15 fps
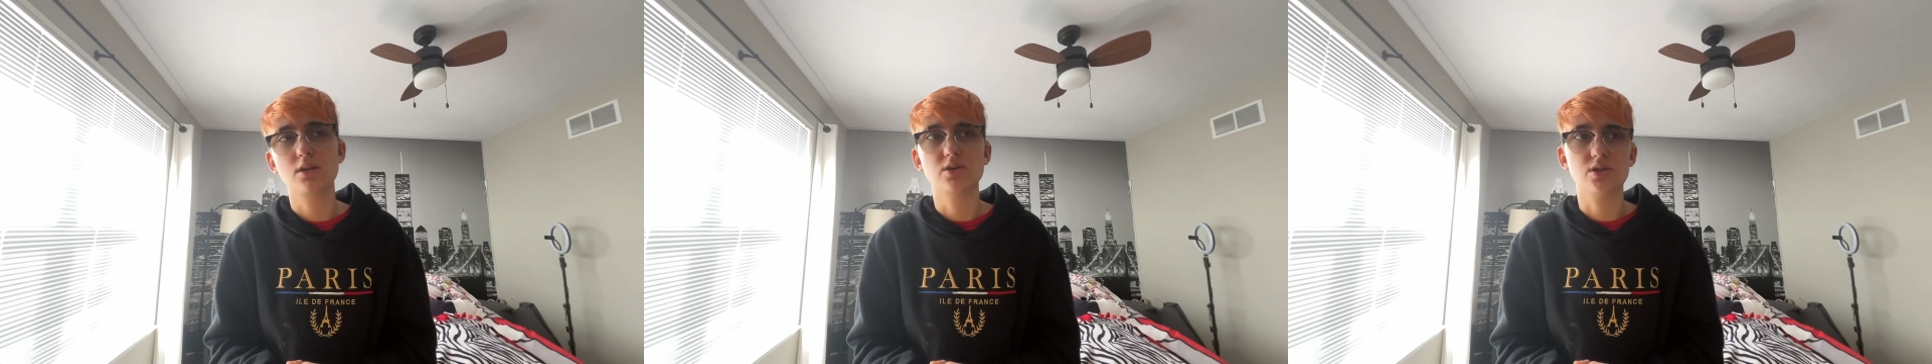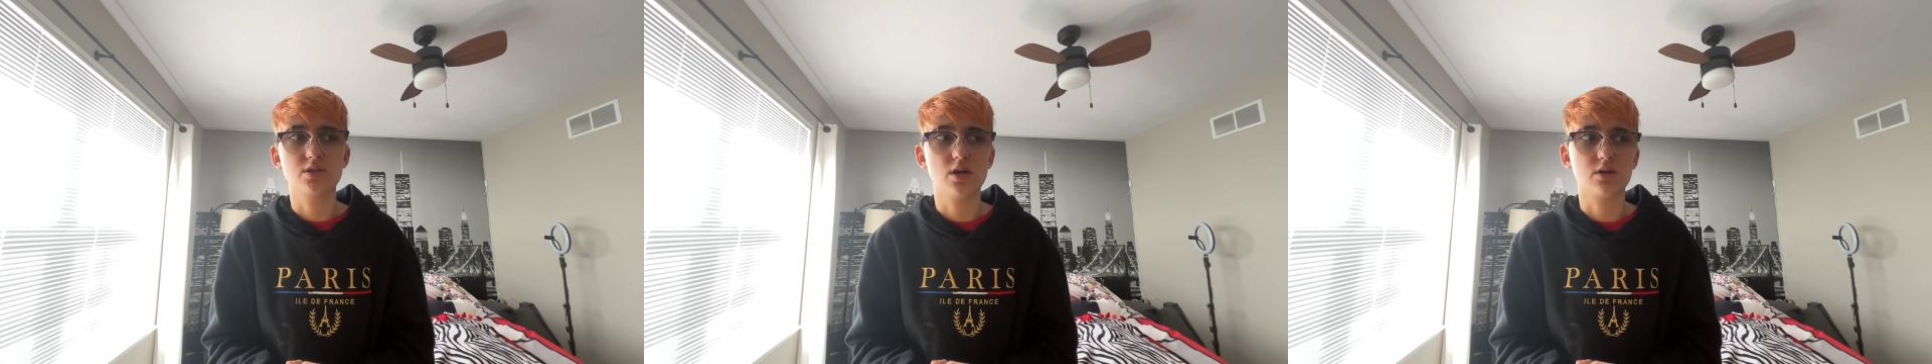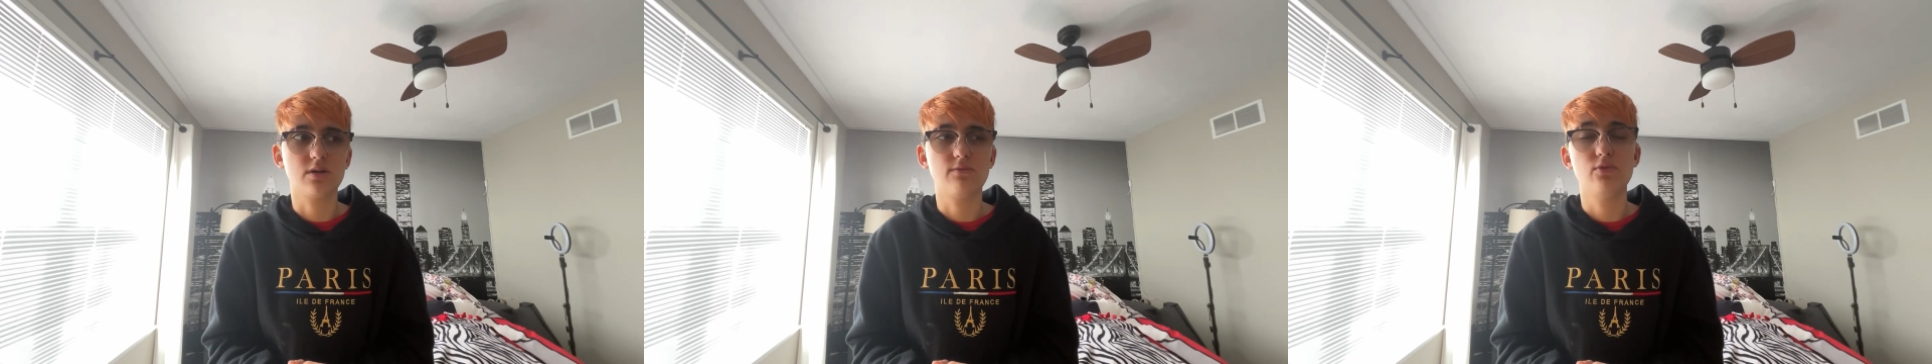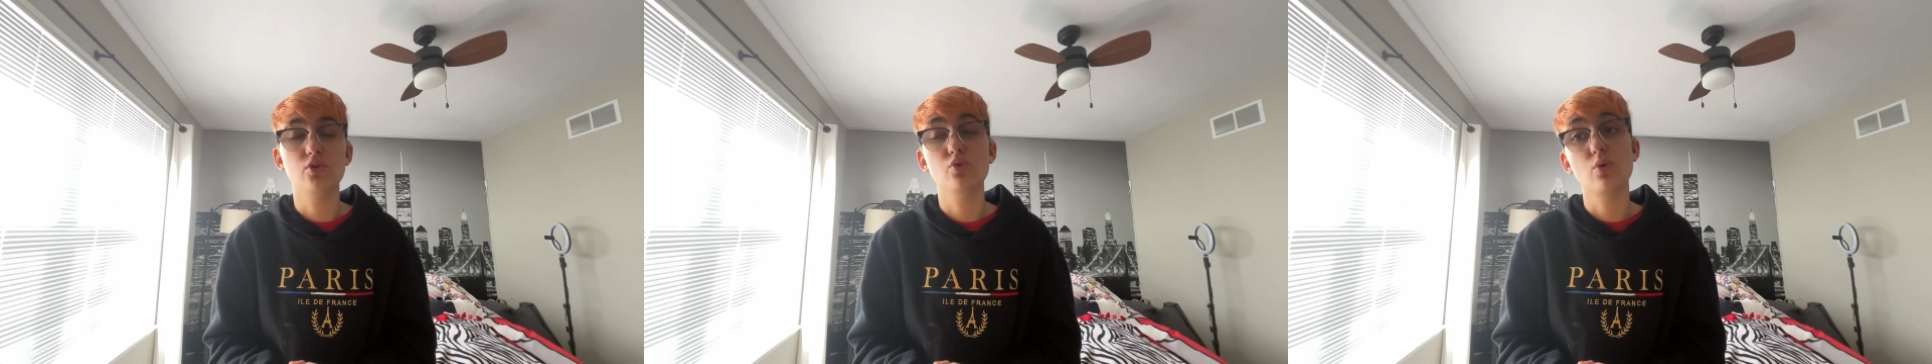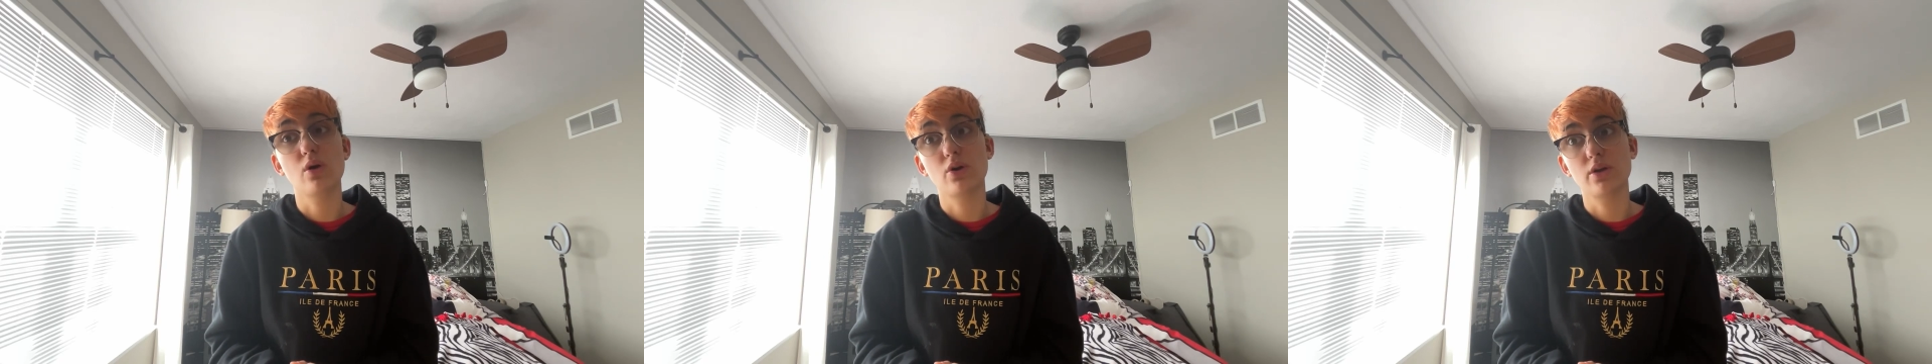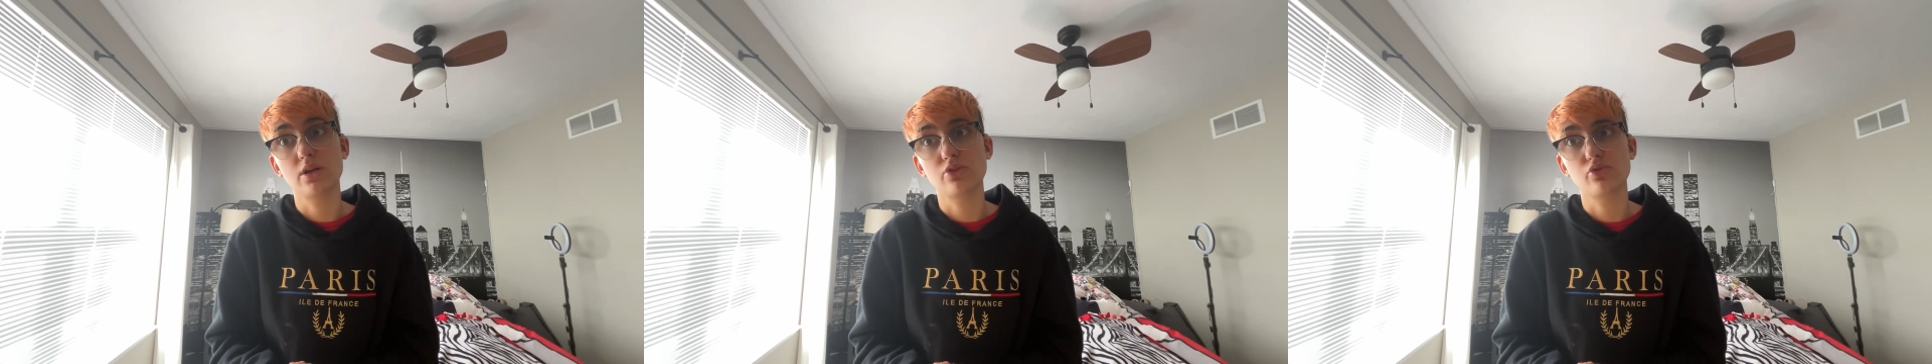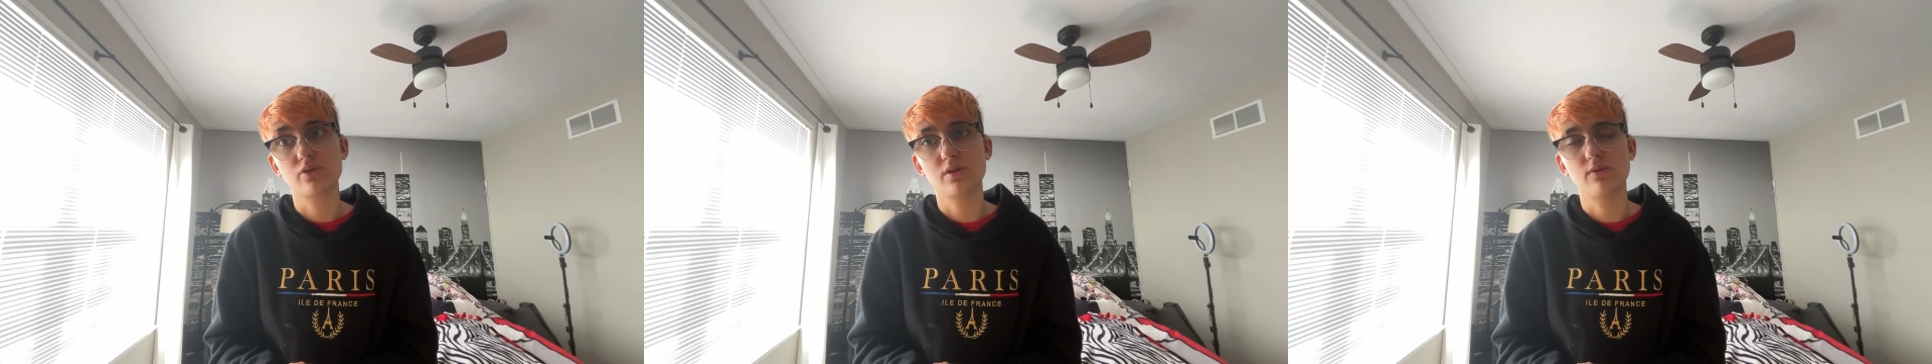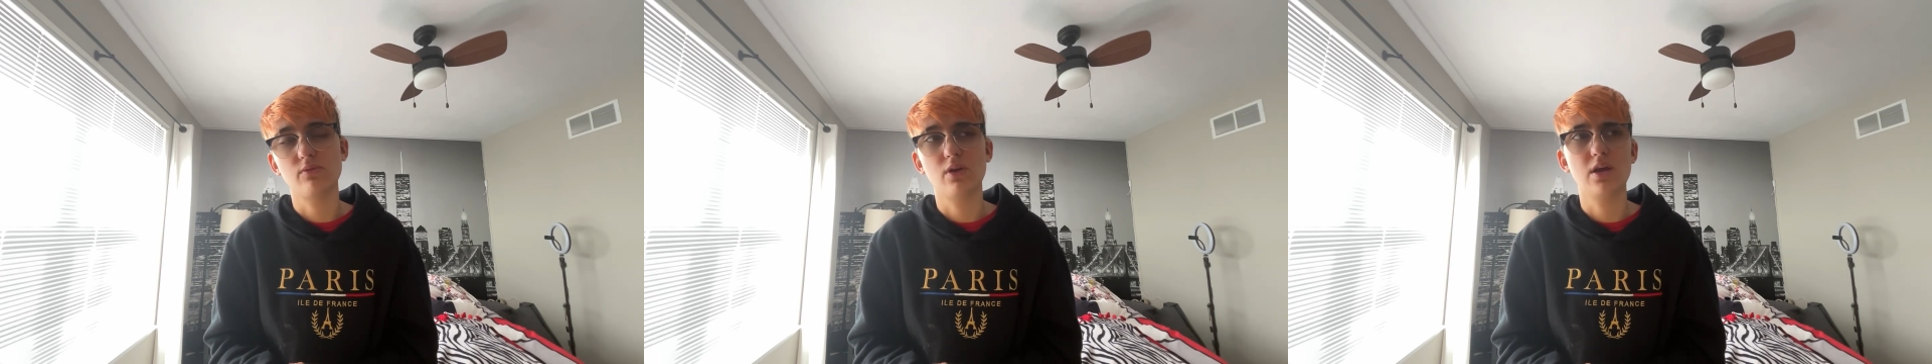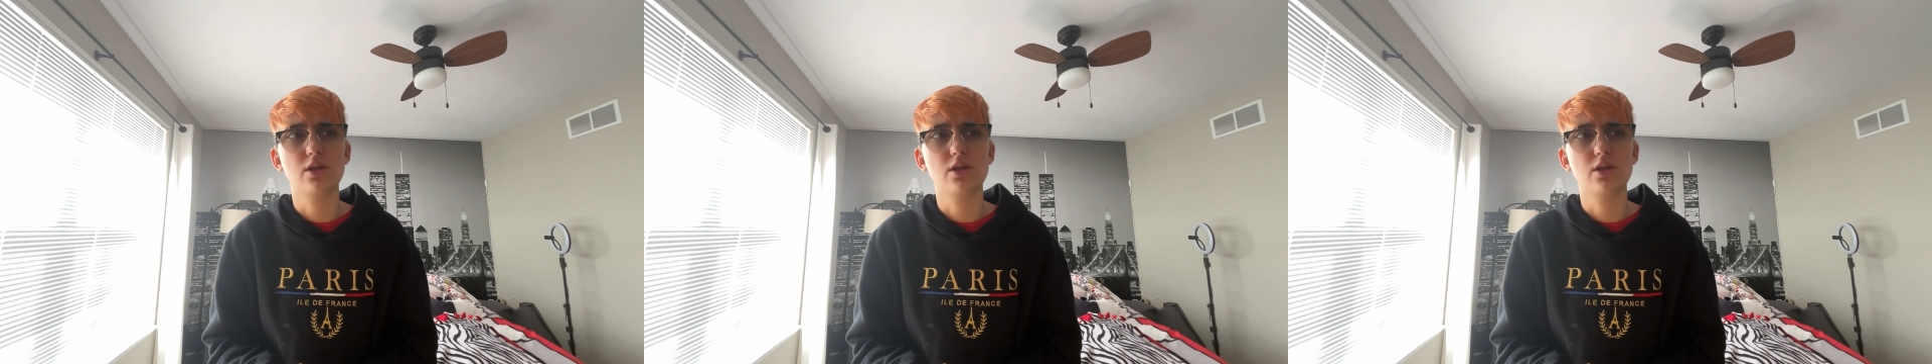TikTok if you are interested in it.